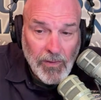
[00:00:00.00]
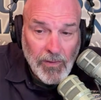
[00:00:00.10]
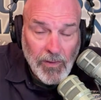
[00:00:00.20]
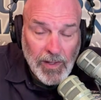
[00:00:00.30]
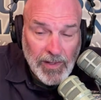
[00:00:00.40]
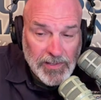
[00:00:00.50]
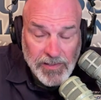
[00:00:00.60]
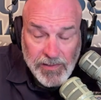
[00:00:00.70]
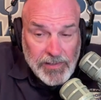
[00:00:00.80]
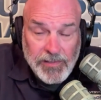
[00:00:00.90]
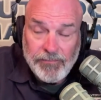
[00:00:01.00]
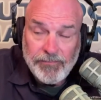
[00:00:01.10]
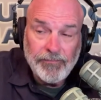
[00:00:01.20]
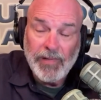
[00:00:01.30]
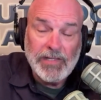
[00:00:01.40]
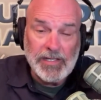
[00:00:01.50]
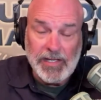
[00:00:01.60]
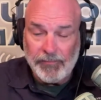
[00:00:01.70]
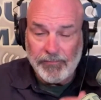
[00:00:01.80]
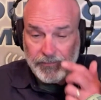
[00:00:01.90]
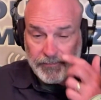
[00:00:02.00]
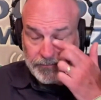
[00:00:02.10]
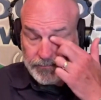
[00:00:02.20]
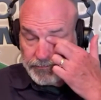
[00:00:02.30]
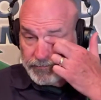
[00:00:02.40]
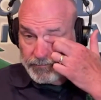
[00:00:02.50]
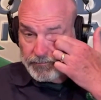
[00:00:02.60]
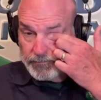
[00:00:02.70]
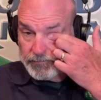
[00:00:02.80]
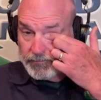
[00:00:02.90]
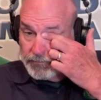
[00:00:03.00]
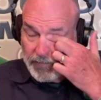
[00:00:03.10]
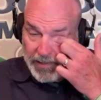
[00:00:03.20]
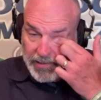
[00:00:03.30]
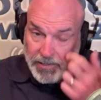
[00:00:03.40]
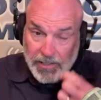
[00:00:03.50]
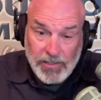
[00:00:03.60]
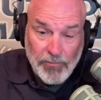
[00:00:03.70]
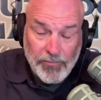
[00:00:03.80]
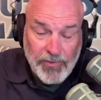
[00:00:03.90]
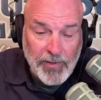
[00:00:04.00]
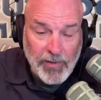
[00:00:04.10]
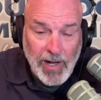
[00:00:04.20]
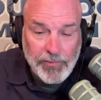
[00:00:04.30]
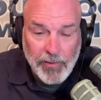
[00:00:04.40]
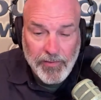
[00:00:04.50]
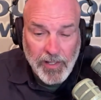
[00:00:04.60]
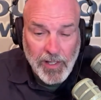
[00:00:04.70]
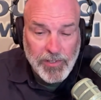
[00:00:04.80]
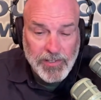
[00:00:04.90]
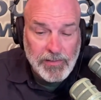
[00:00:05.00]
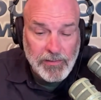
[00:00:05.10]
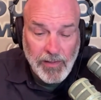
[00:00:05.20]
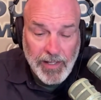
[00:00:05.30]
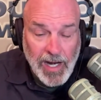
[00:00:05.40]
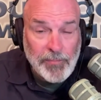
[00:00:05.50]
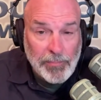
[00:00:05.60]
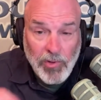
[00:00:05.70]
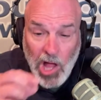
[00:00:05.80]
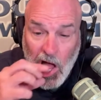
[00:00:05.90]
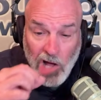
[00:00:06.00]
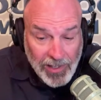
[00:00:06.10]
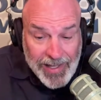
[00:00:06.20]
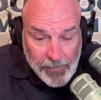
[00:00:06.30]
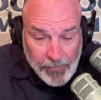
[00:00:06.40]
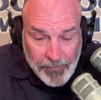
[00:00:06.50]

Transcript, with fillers: and let's let's let's see. I just don't think they're out there in the numbers that a lot of people claim.